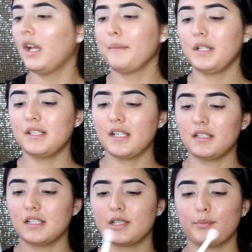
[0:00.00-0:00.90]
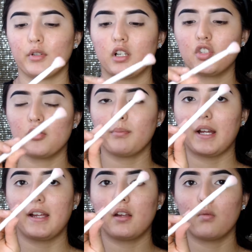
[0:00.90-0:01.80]
I'm gonna take this brush
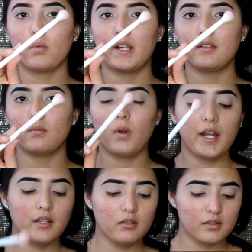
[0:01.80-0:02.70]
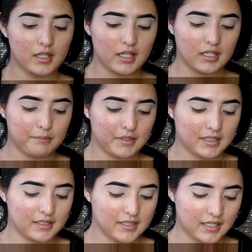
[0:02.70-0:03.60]
by Wet n Wild, and I'm
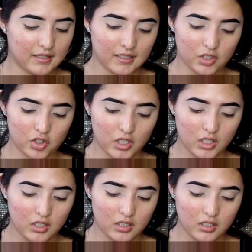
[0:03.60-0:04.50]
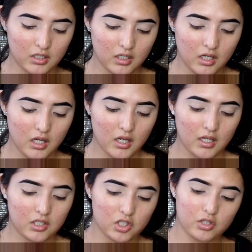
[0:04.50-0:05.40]
just gonna take that shade
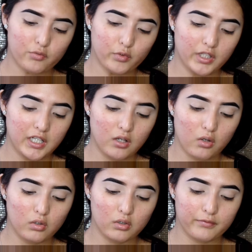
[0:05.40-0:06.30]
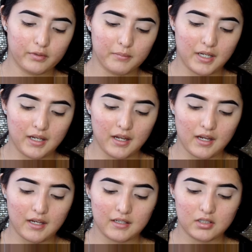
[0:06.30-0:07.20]
and just run it all over my
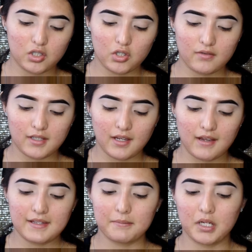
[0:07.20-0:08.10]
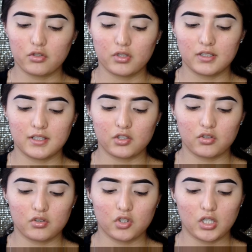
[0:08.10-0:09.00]
eye to use it as my
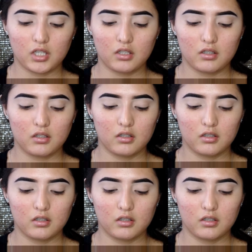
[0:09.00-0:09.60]
transition shade.